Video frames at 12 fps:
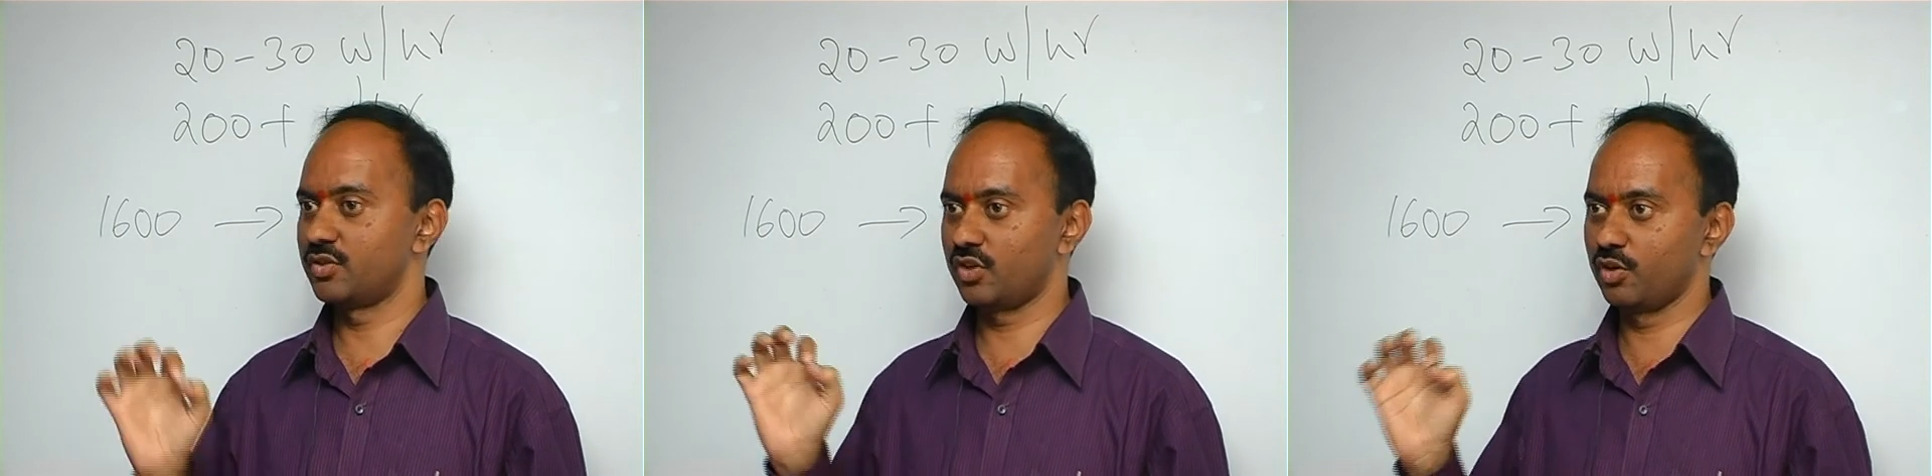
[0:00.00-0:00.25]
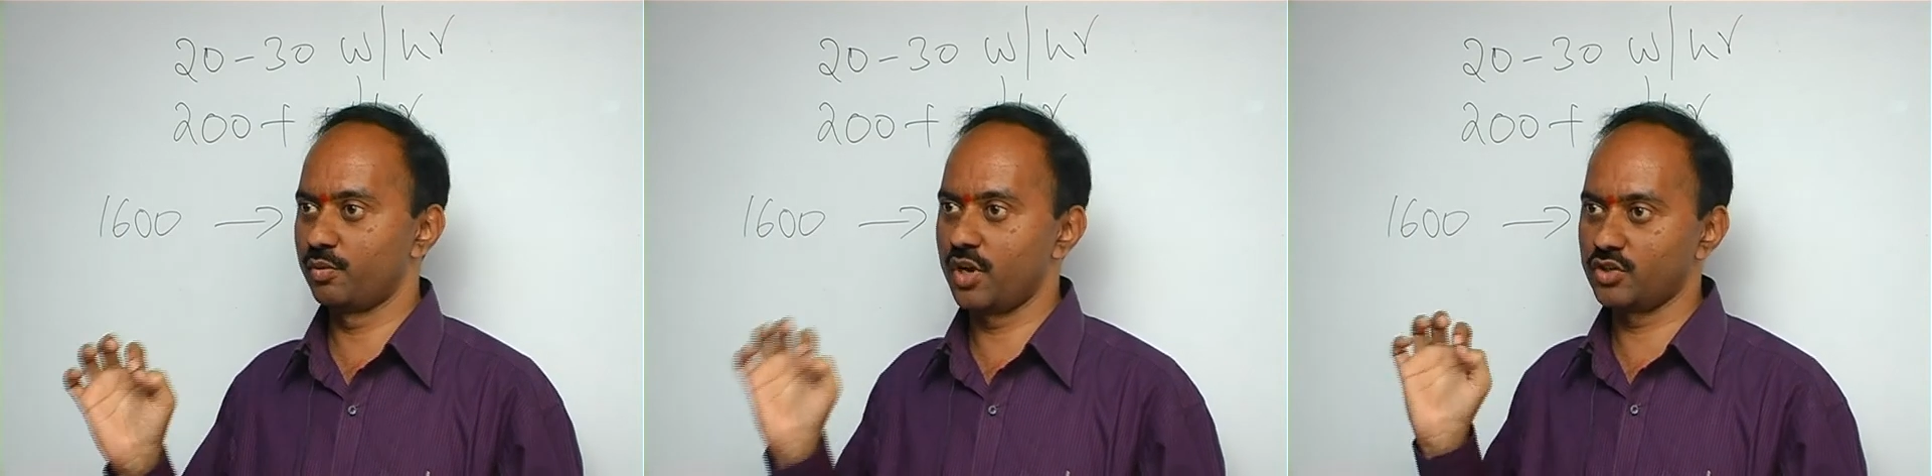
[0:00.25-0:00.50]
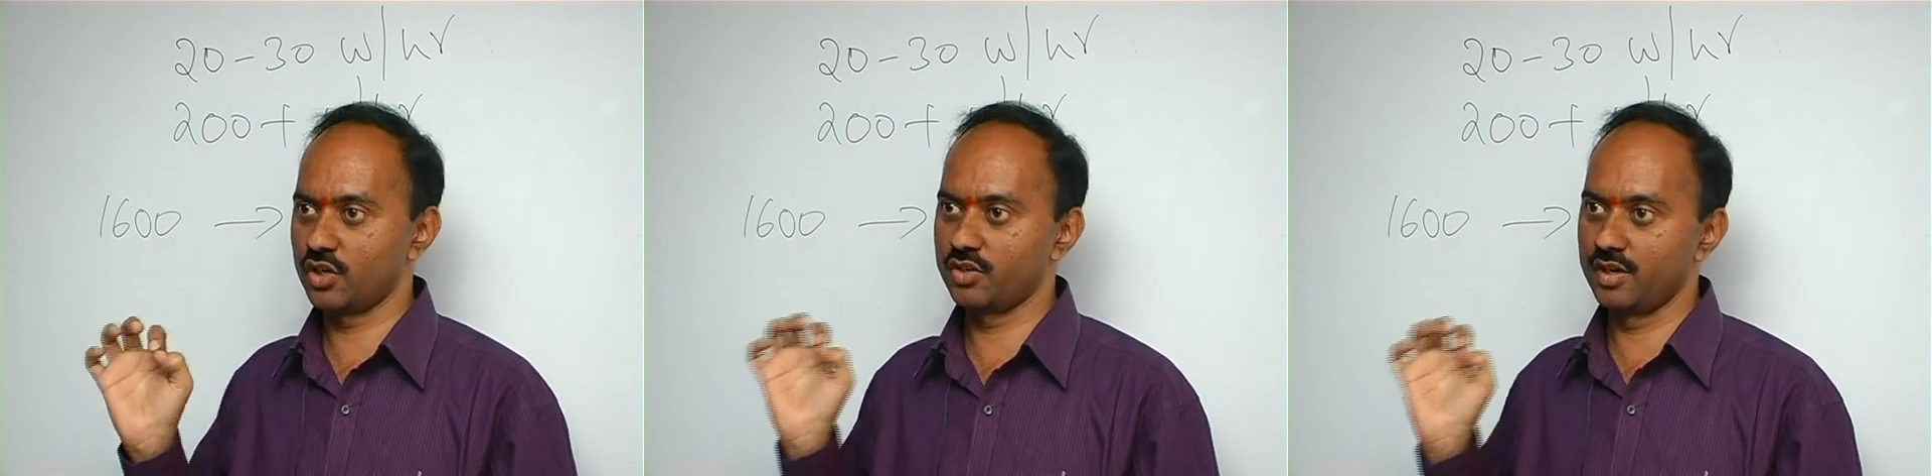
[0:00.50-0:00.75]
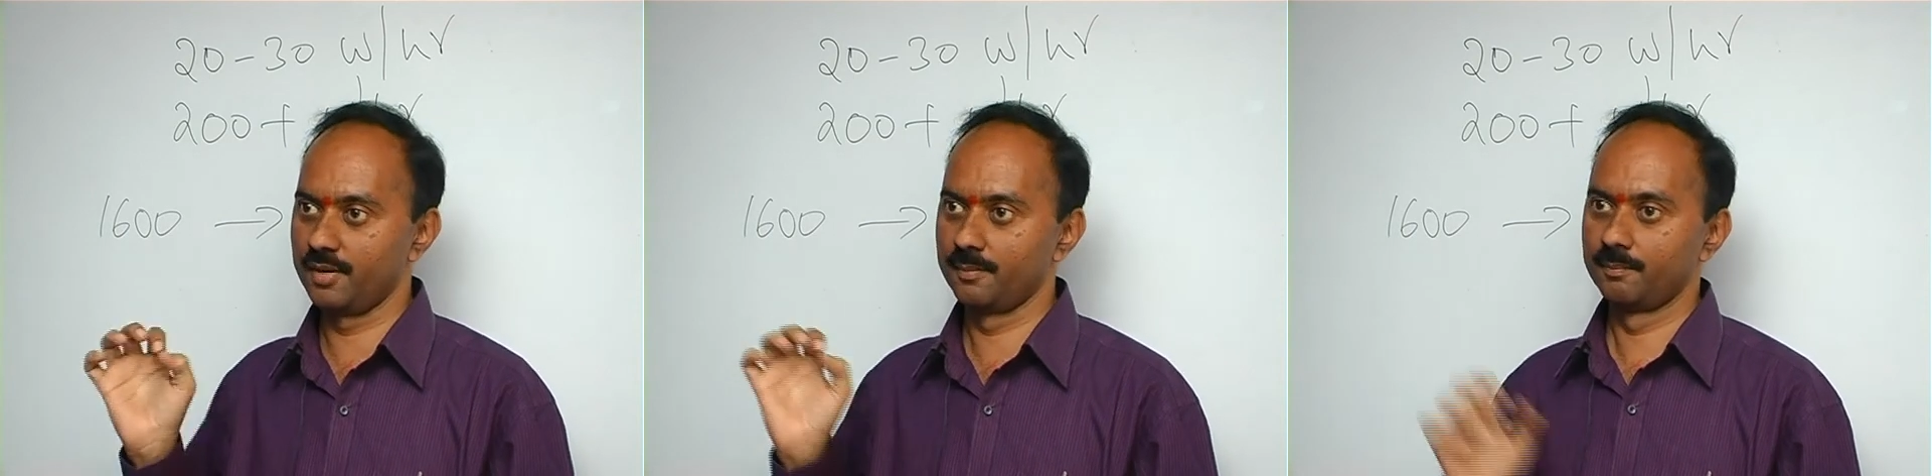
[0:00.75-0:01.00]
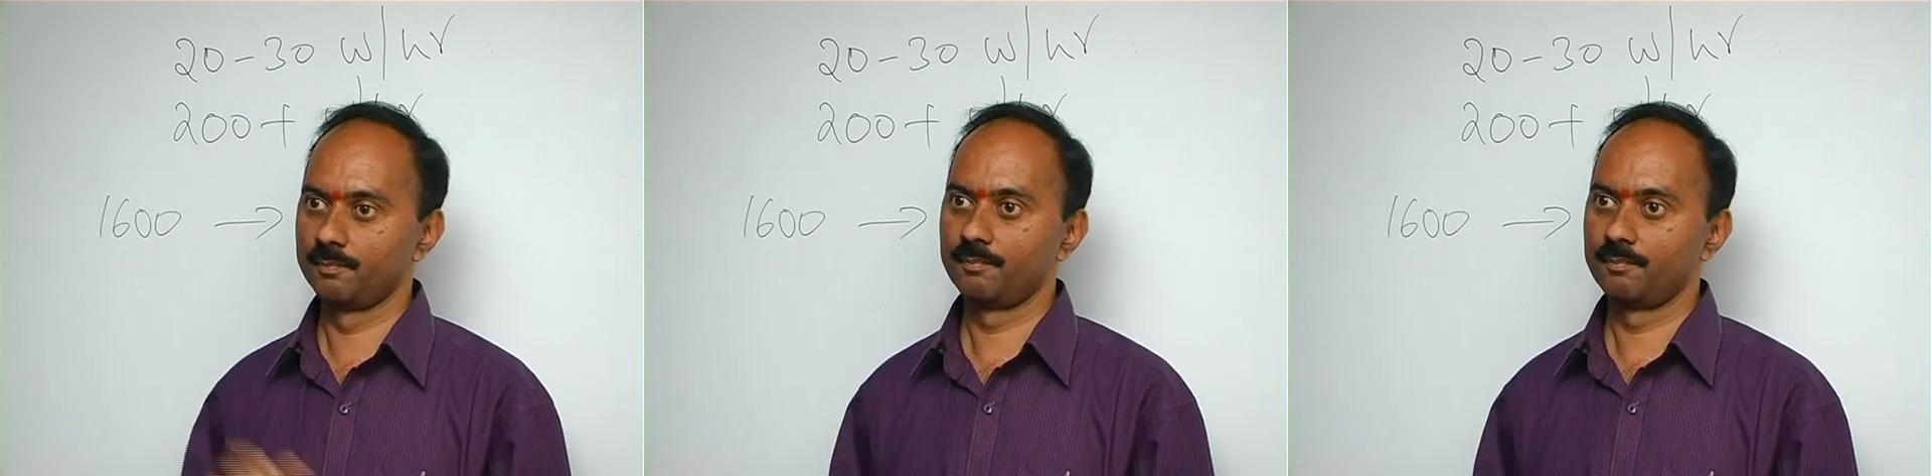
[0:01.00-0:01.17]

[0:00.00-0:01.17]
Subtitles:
Vishwarupra Chaudhary.